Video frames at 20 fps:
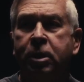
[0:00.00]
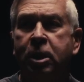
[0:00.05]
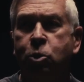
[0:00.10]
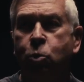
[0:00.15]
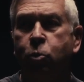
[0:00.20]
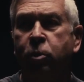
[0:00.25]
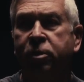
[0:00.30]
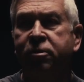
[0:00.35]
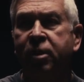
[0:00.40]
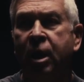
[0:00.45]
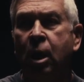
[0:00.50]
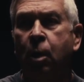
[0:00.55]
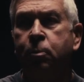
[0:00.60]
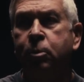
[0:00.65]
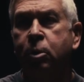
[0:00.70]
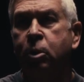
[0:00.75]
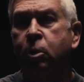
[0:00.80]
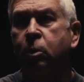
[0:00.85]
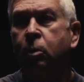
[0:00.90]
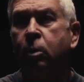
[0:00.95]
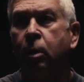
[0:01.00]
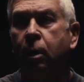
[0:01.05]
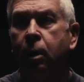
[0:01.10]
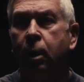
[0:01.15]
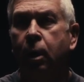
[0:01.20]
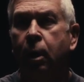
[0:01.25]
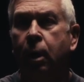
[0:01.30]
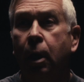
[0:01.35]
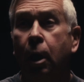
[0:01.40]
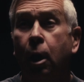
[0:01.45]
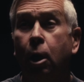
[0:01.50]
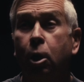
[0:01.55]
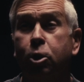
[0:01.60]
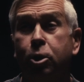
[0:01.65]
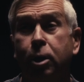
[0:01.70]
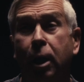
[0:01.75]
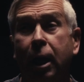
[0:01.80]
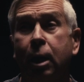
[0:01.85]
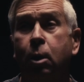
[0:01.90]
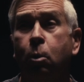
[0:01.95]
this would have helped you. It
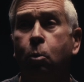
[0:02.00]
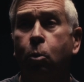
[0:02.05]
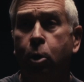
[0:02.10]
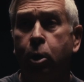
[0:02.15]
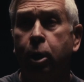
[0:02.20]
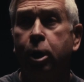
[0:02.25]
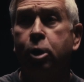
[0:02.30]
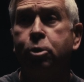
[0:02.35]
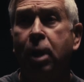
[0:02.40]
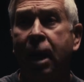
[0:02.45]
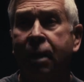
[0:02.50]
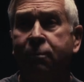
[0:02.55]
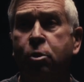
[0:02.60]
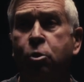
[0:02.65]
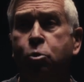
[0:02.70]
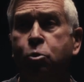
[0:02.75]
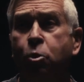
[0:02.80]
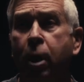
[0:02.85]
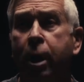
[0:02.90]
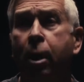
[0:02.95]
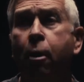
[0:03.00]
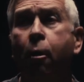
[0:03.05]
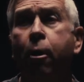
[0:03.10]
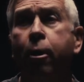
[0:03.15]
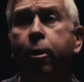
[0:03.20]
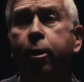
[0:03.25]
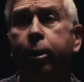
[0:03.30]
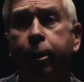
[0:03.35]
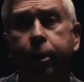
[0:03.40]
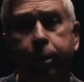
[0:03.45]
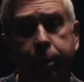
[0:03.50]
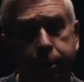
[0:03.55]
looks like we're going to have to try harder.